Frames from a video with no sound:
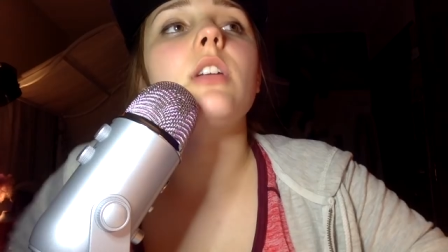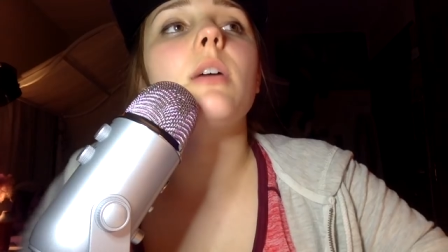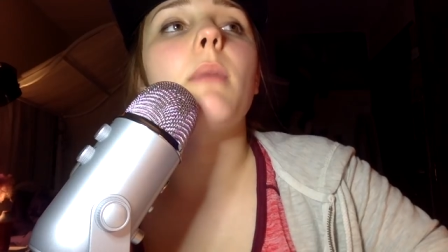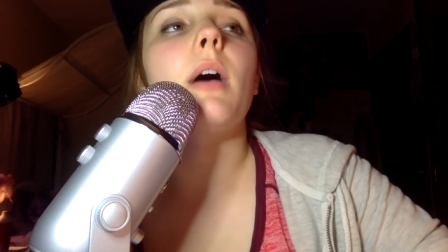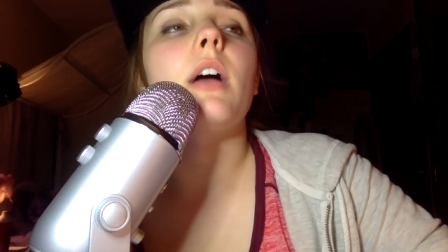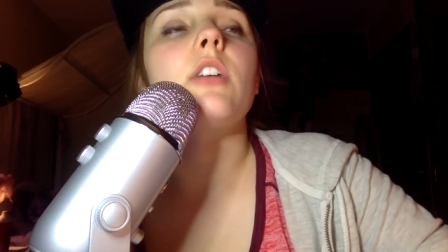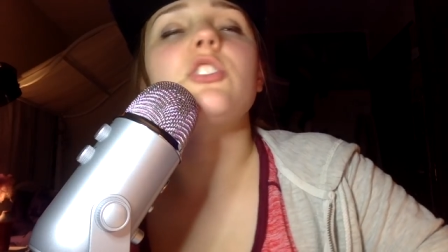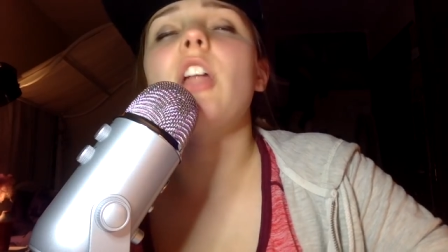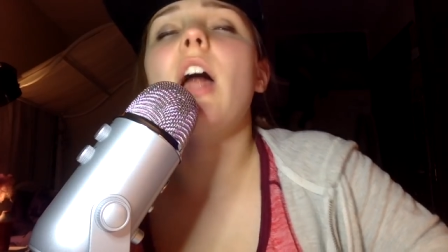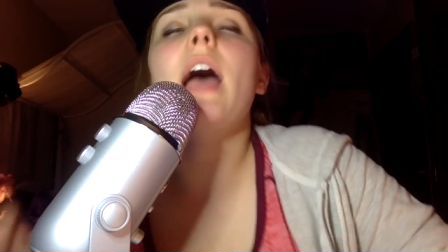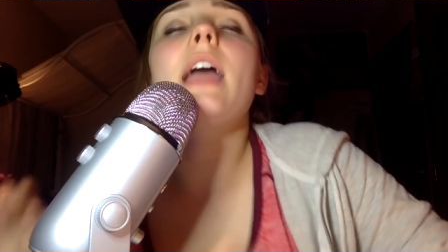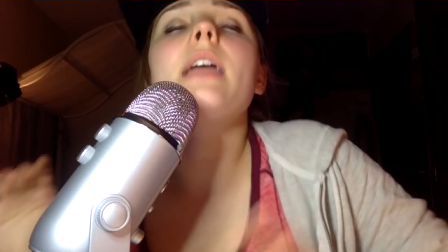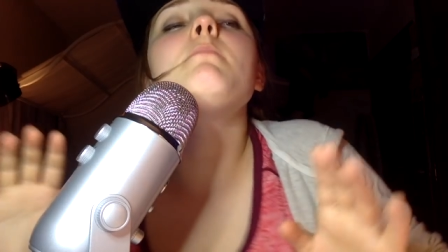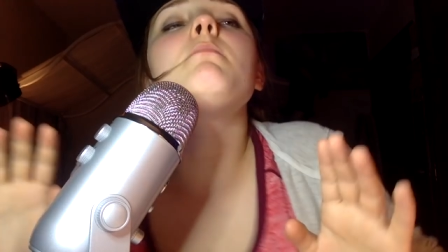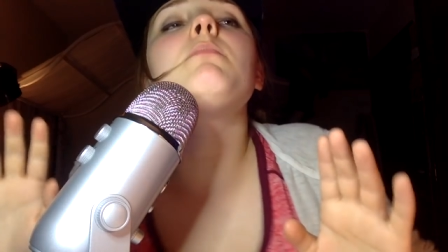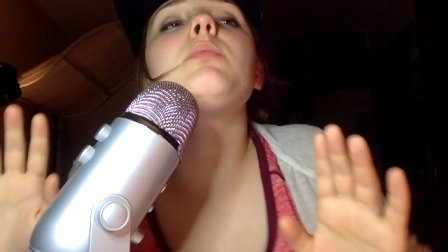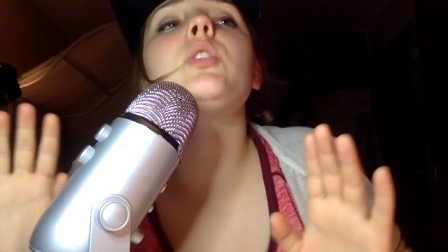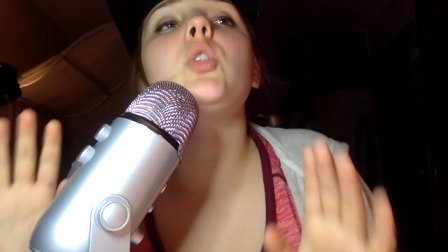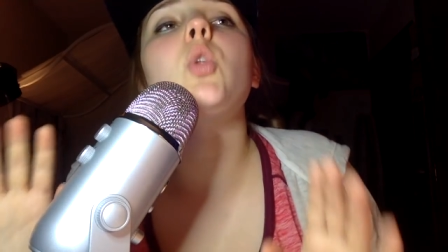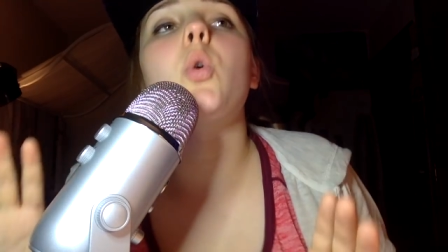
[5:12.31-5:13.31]
imagine, I
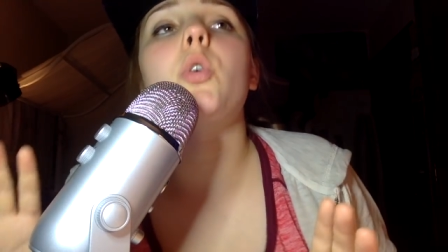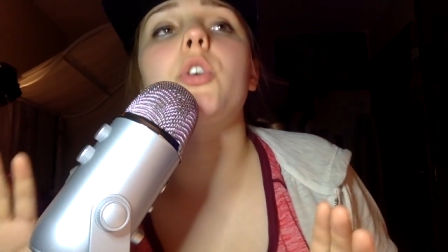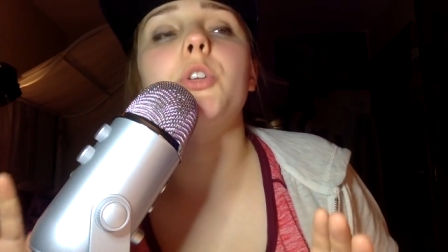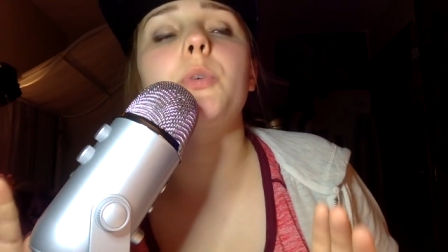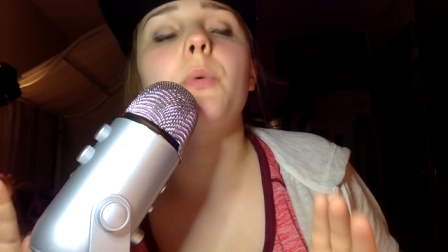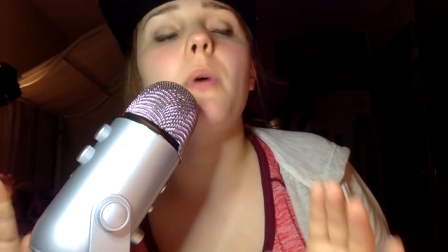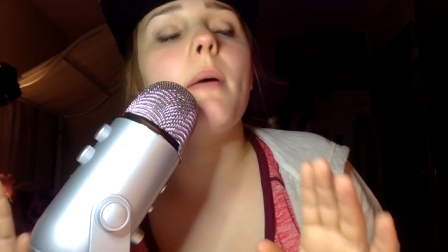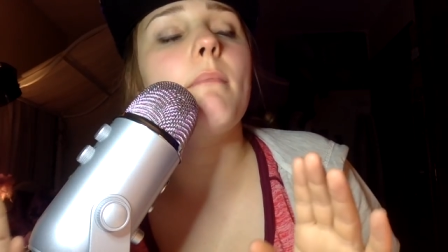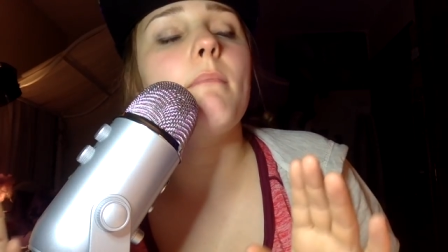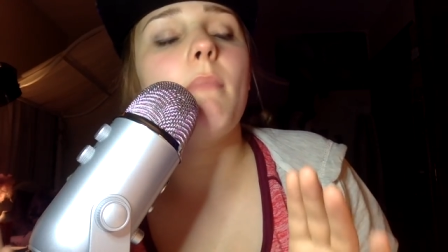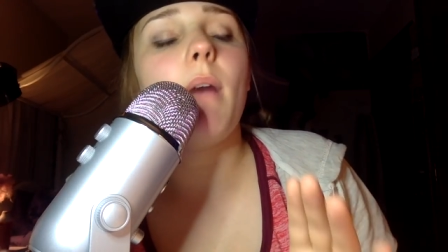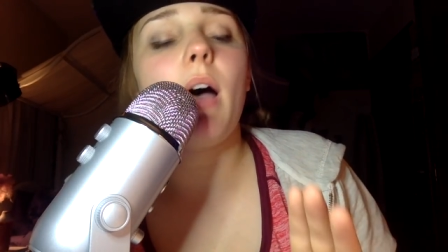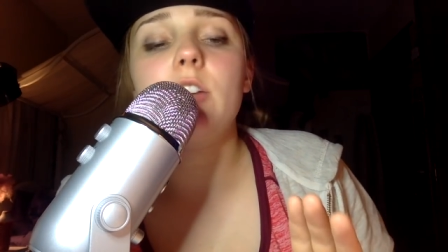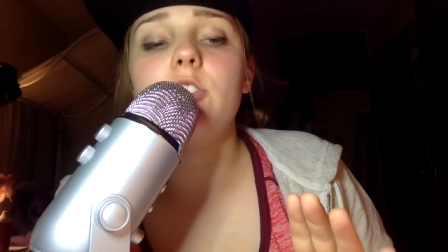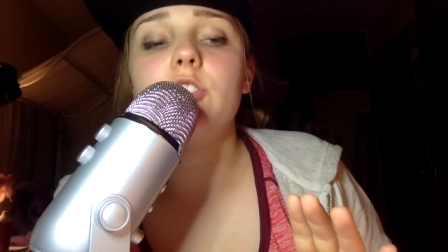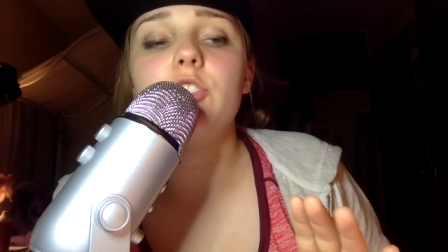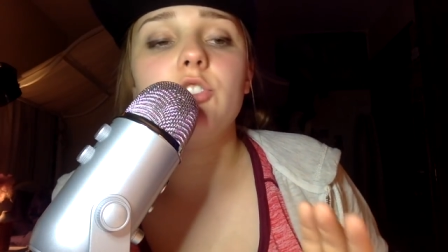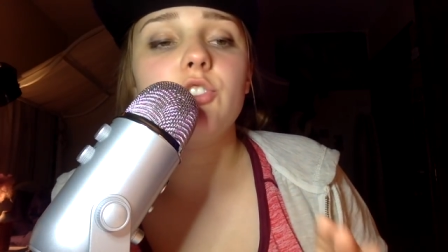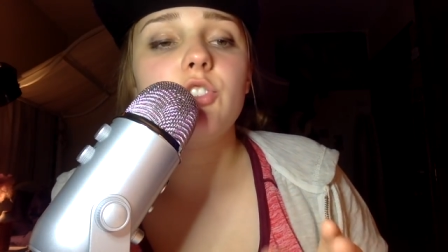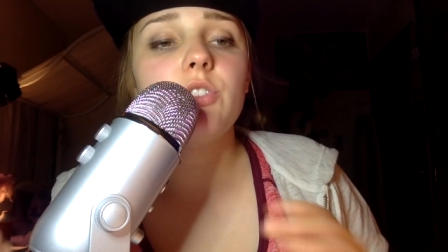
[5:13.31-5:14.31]
implore you,
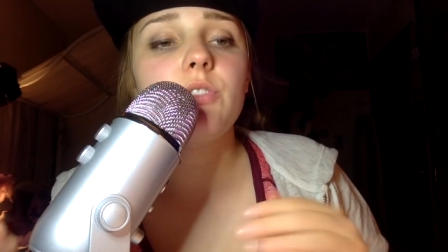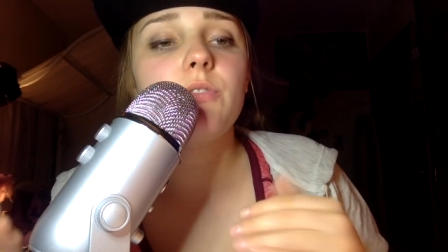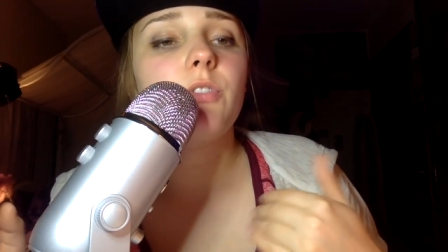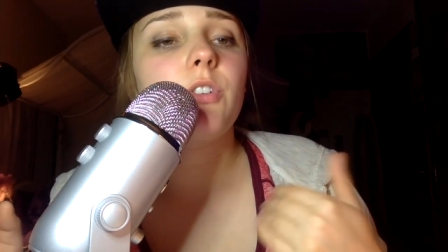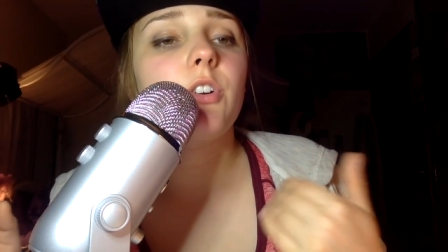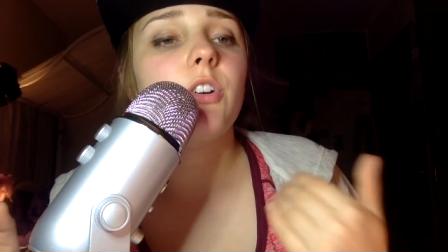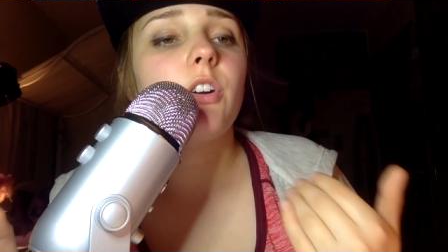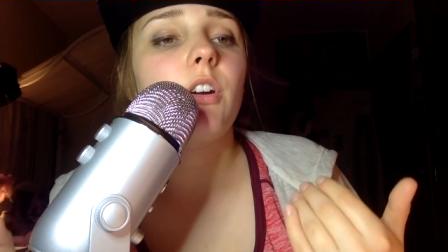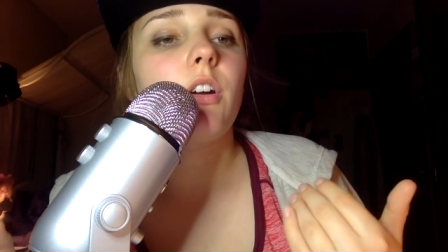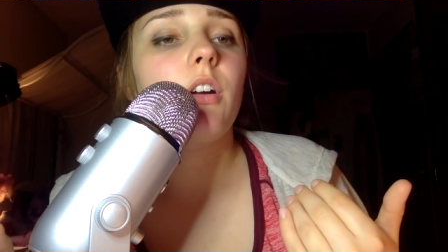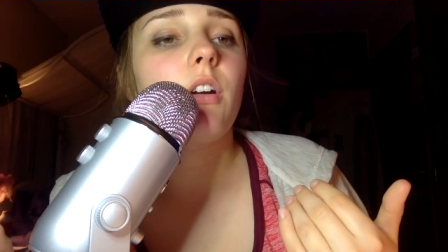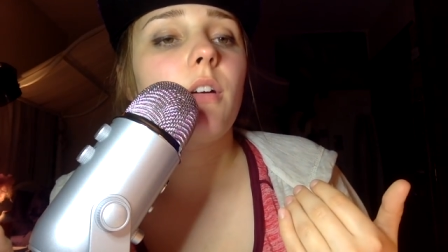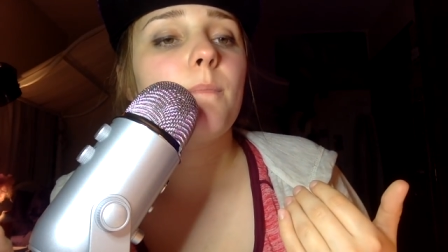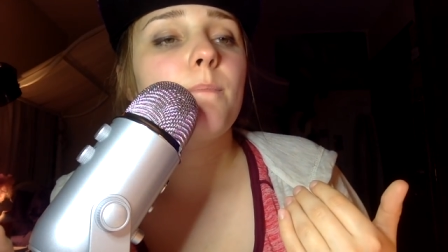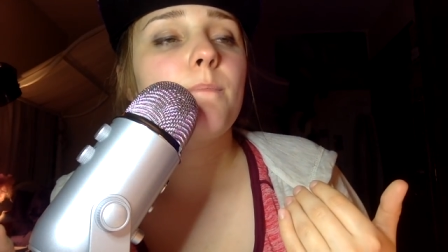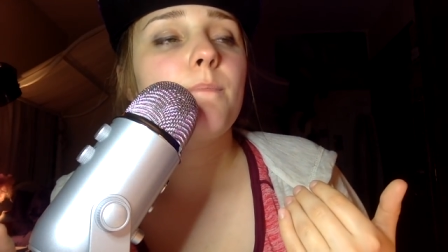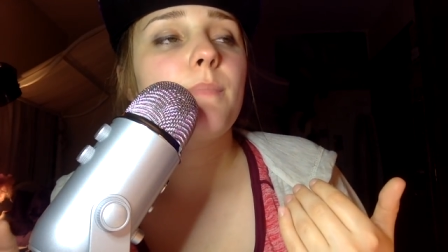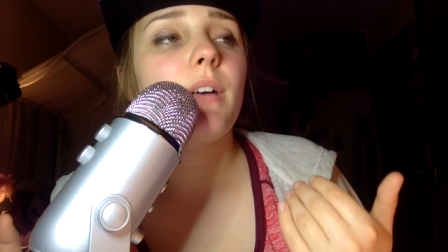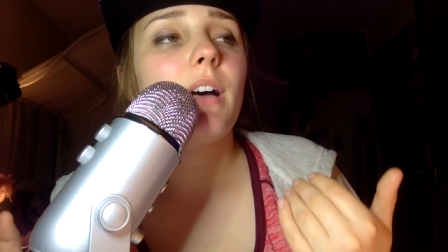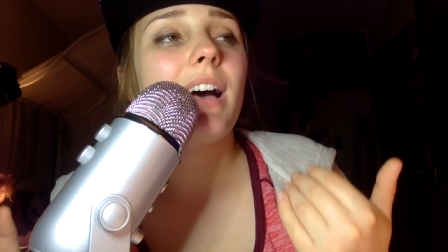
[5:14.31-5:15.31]
imagine just for
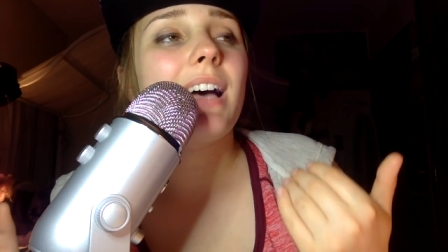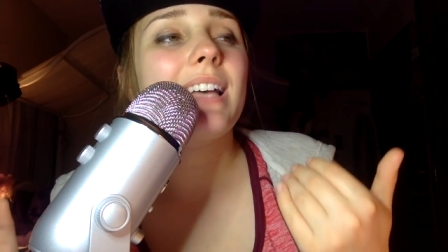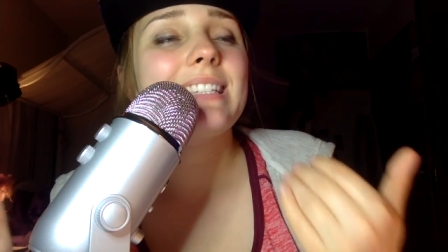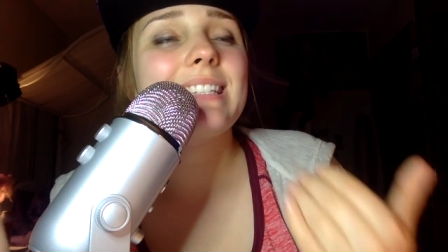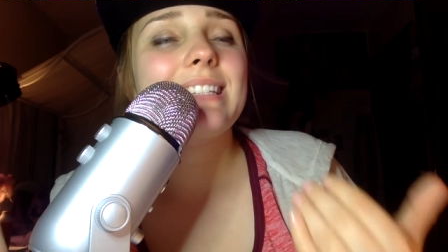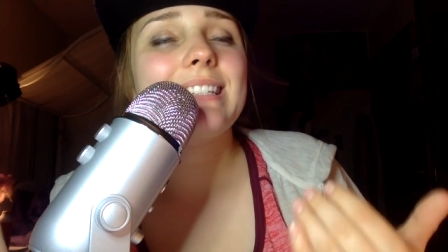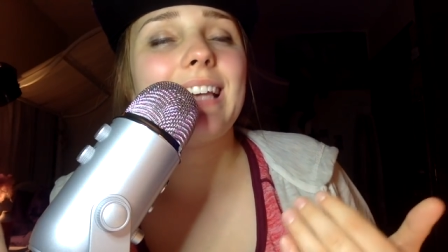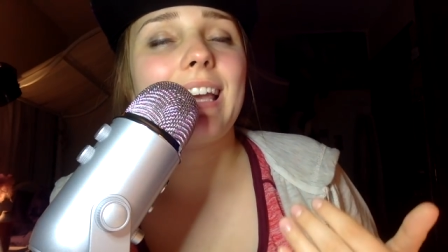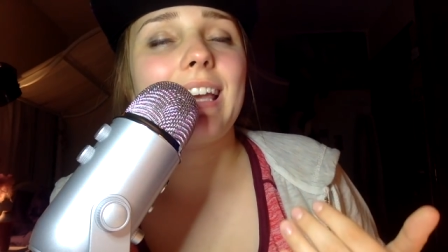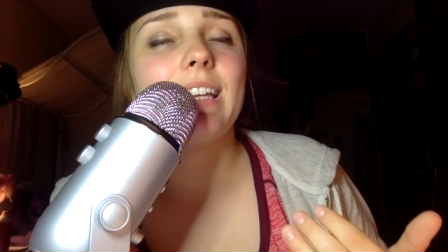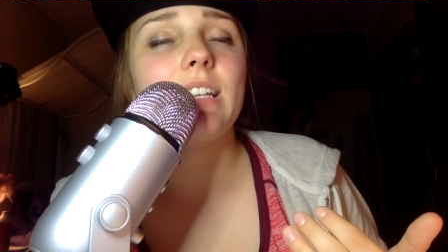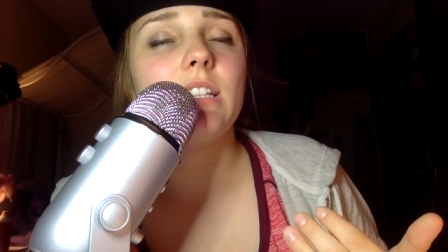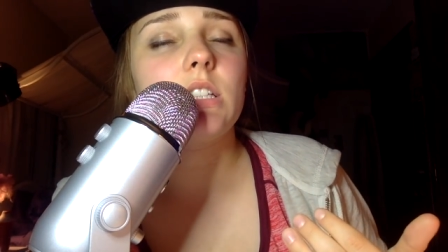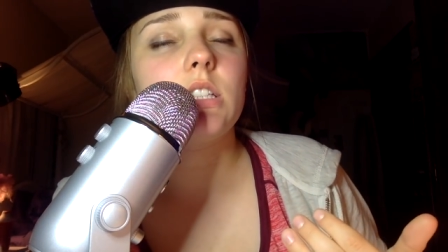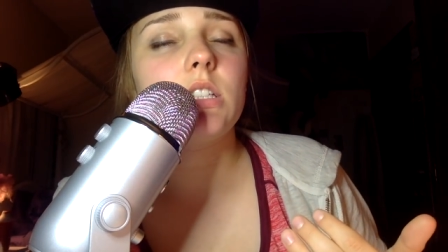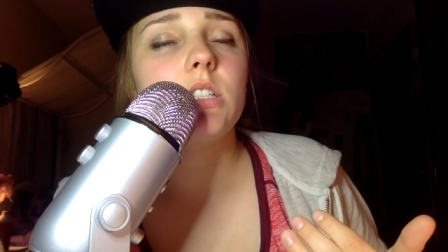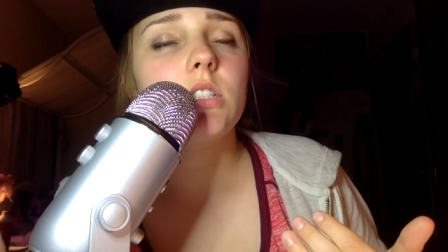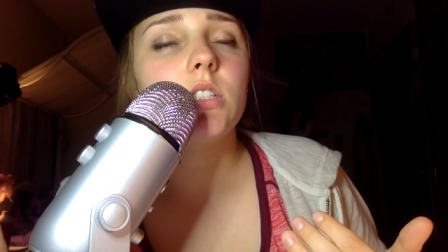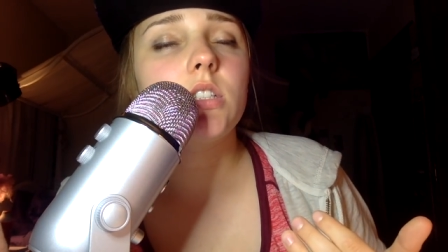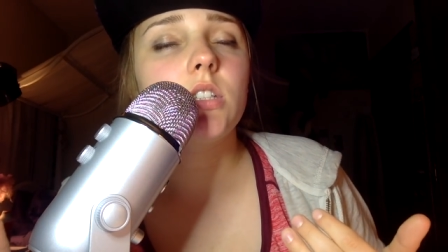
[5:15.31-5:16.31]
a
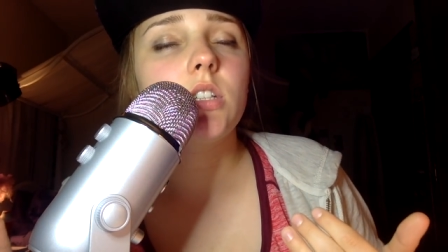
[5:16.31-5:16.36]
second